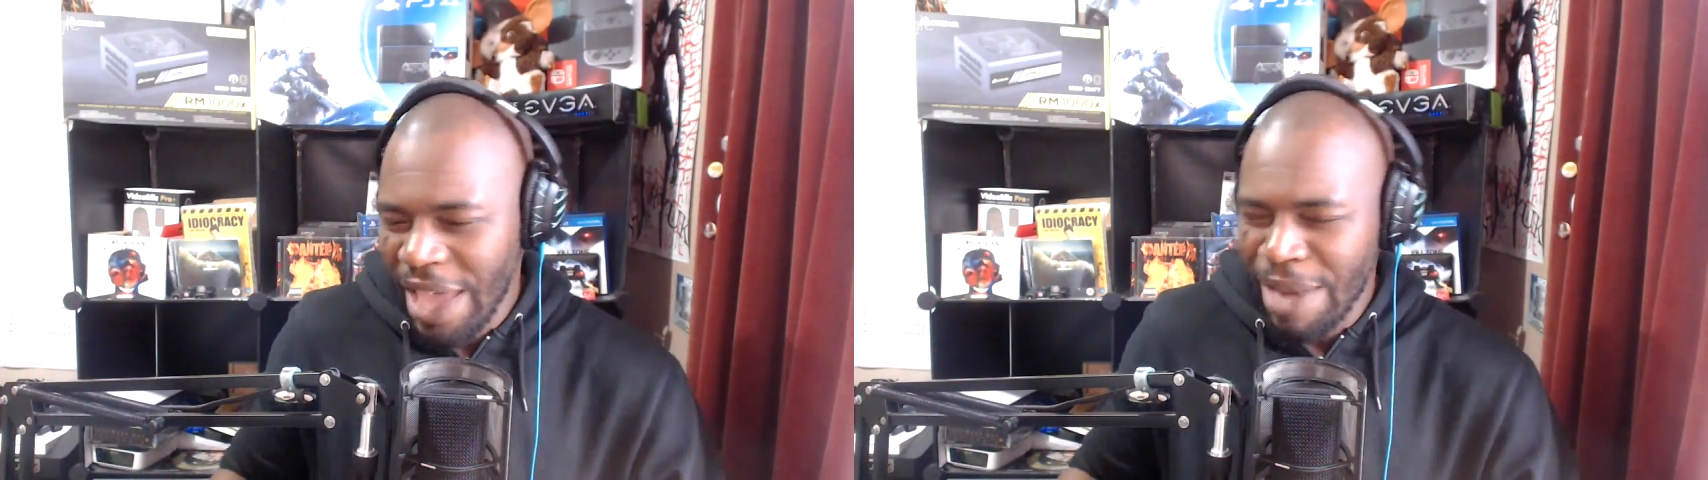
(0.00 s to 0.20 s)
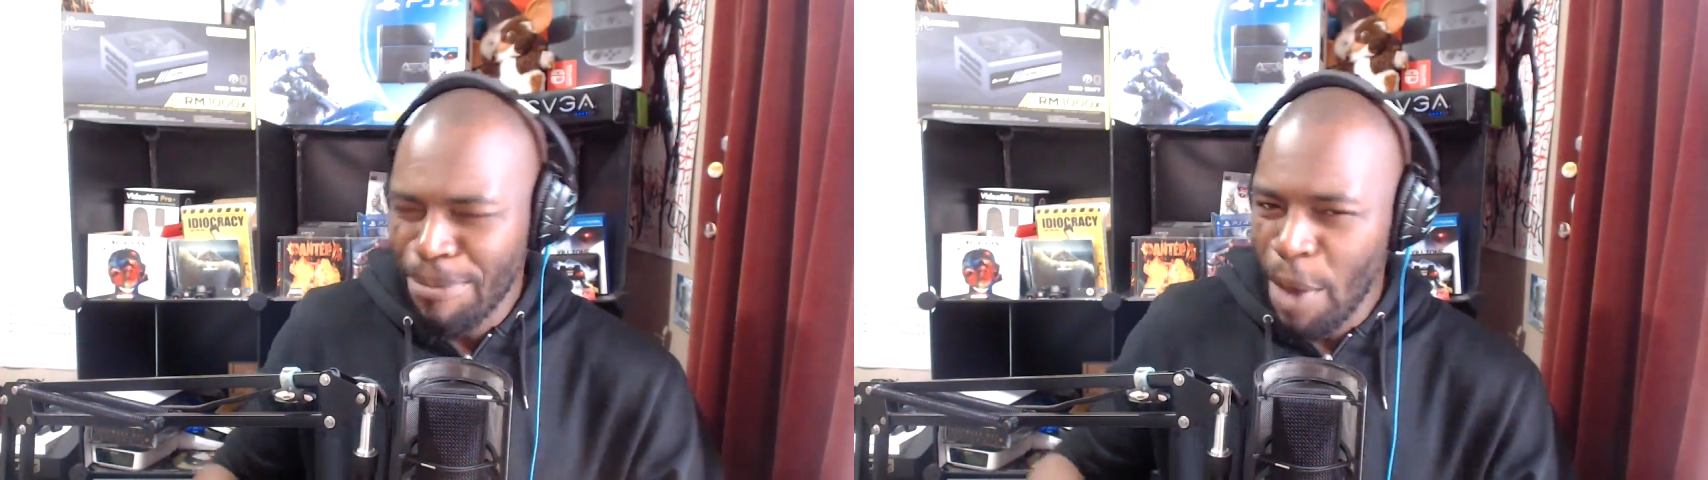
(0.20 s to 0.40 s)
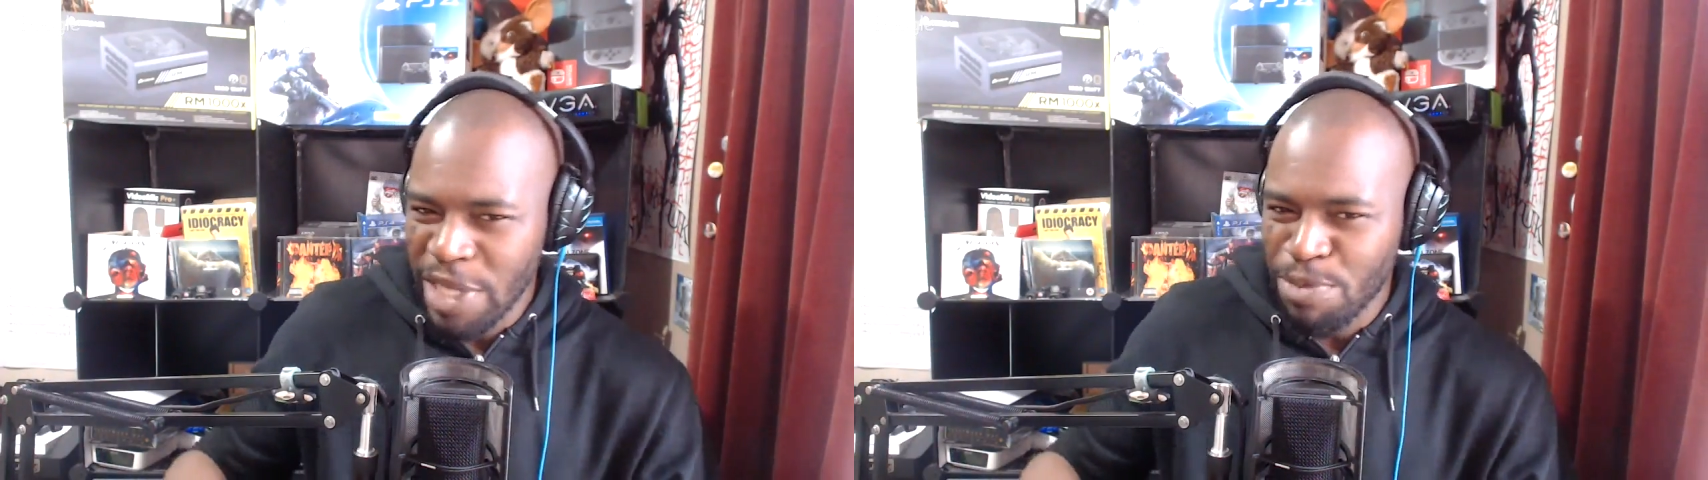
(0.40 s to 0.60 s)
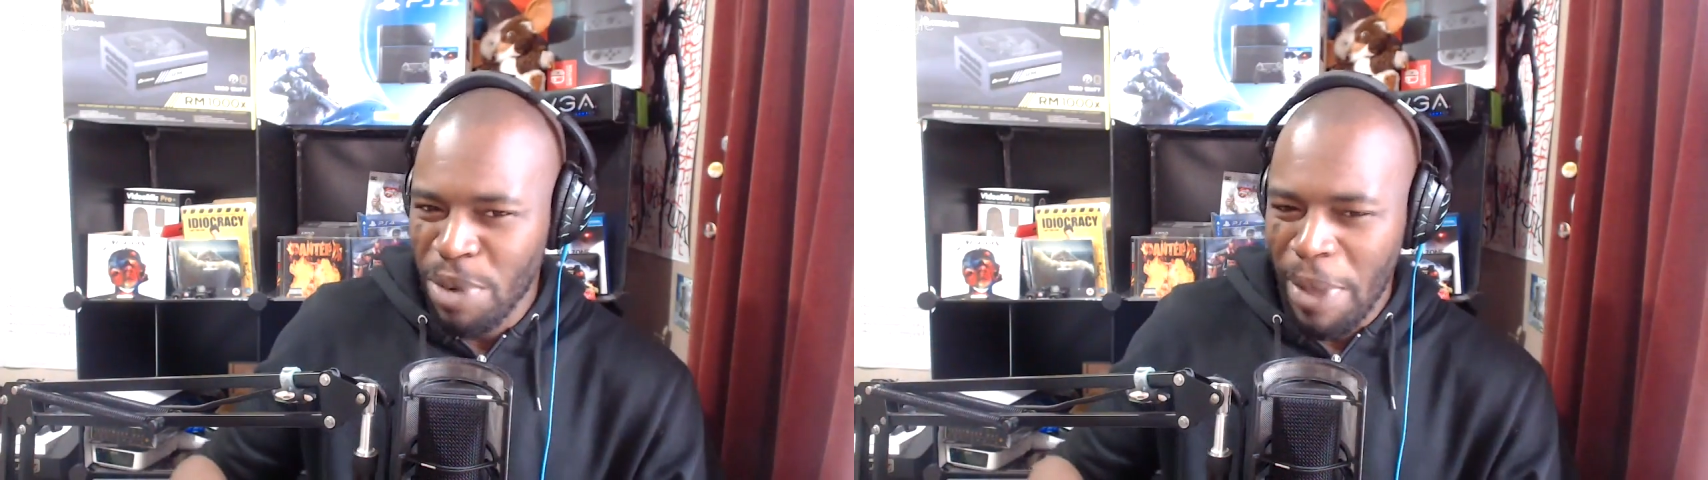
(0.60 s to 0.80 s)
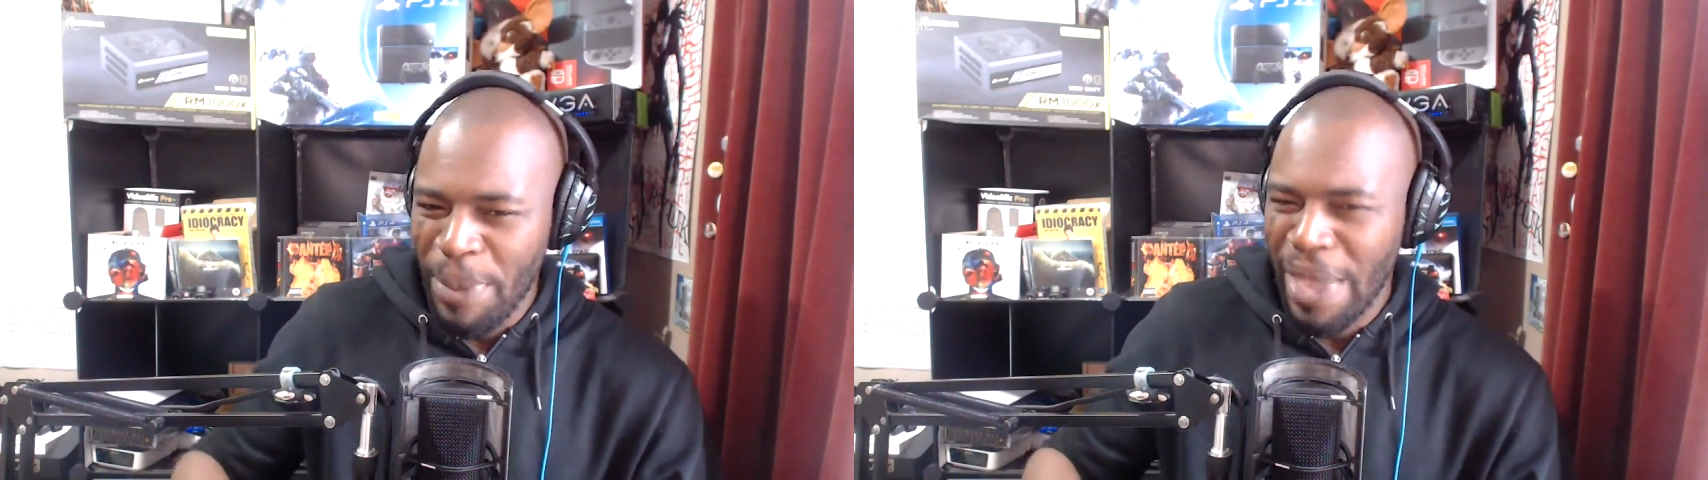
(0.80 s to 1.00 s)
At the moment, it's
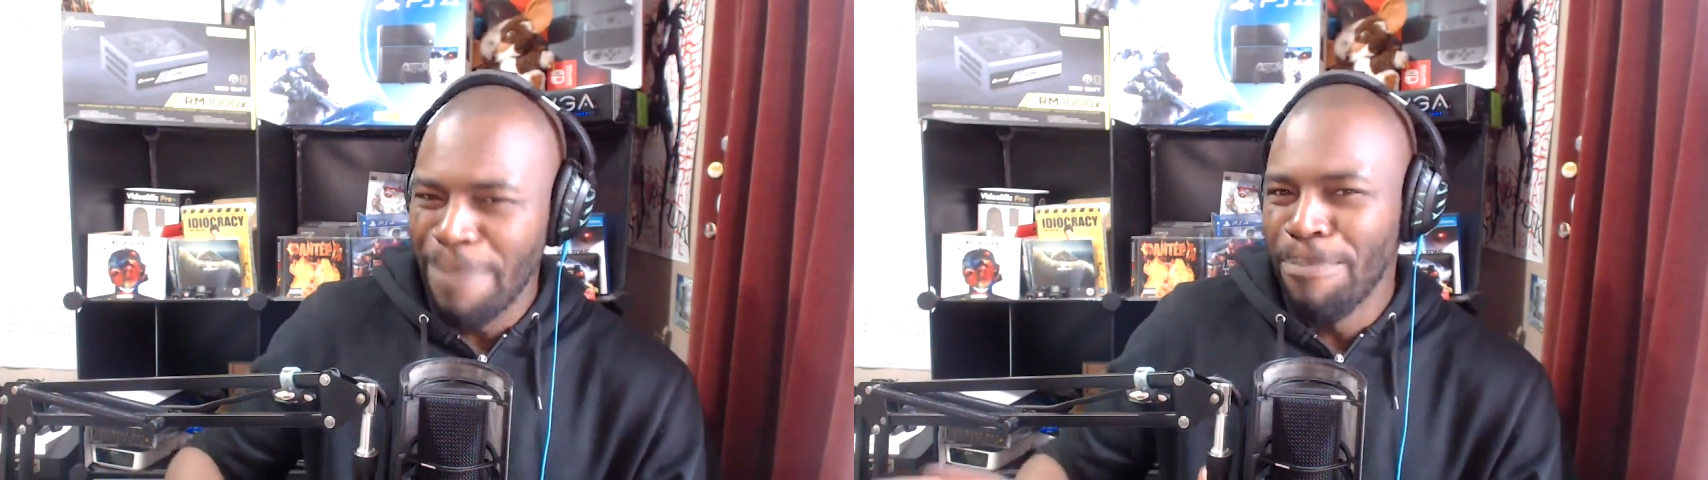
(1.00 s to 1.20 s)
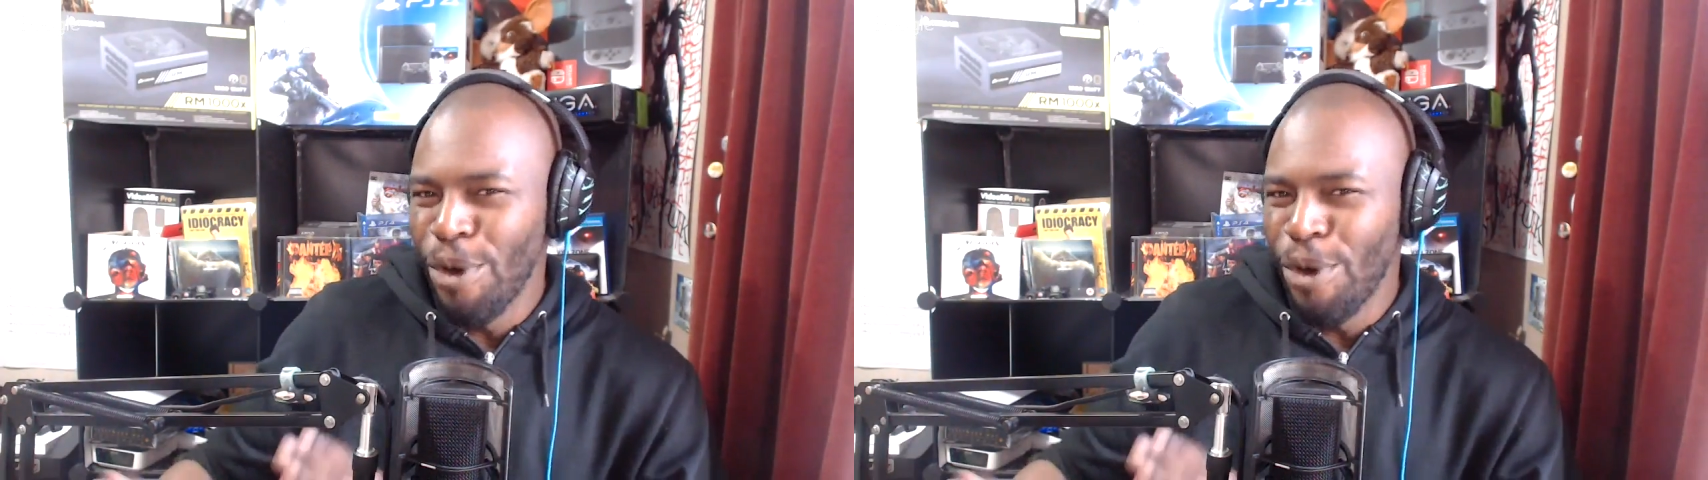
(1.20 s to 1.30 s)
probably a bit